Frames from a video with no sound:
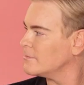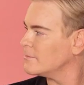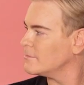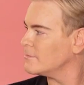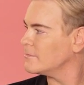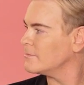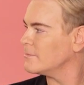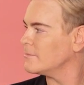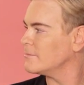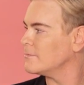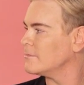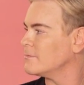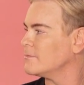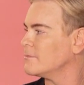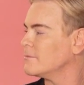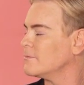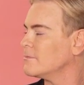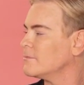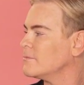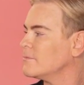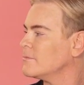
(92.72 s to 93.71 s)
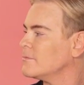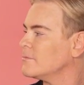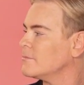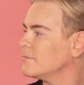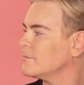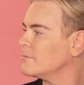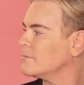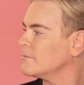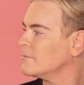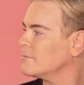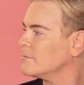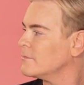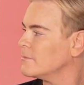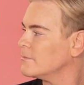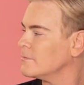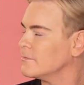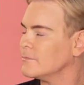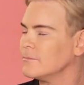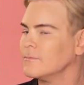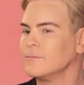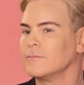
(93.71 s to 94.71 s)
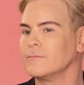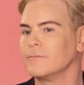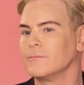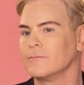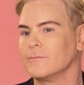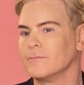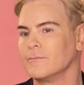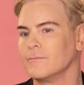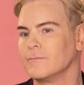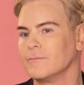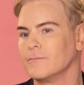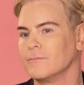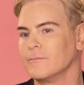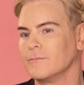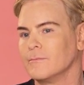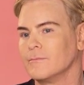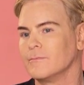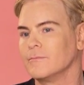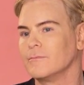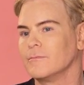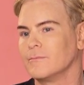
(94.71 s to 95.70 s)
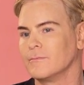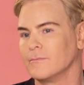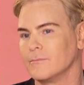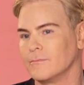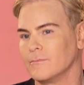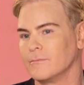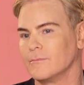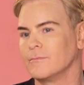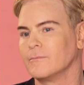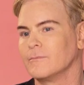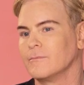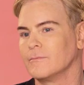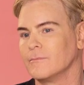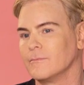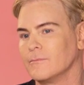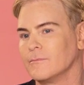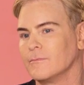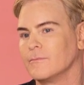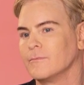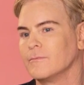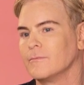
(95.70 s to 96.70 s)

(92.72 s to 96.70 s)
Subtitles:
(not speaking)